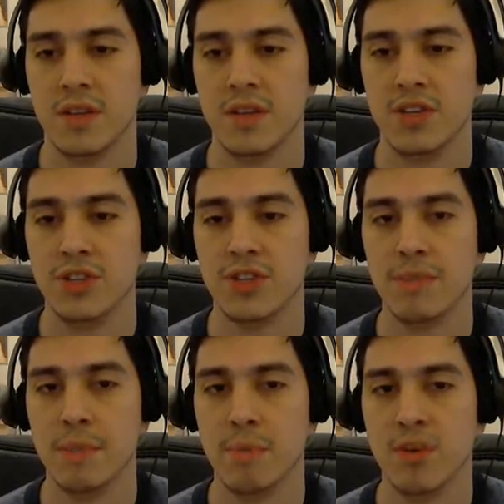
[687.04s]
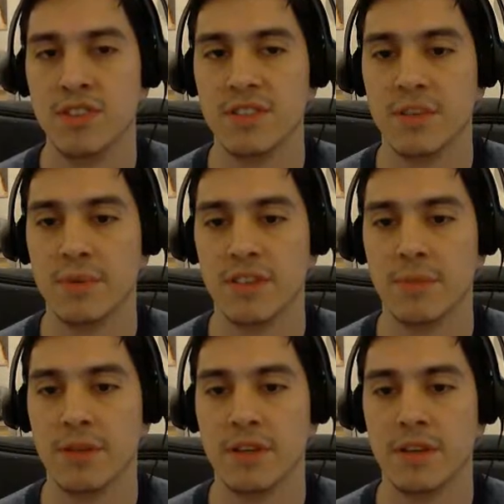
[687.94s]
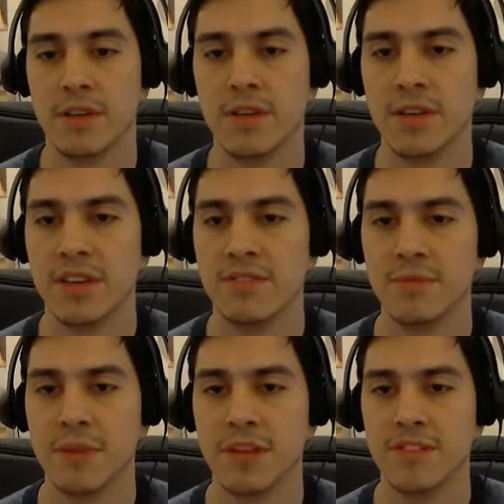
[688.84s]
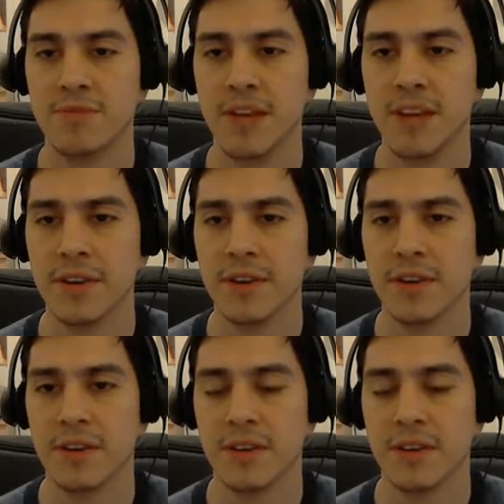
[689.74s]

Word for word: Does that just give me points? Is that what's happening? No, it gives me it gives me air.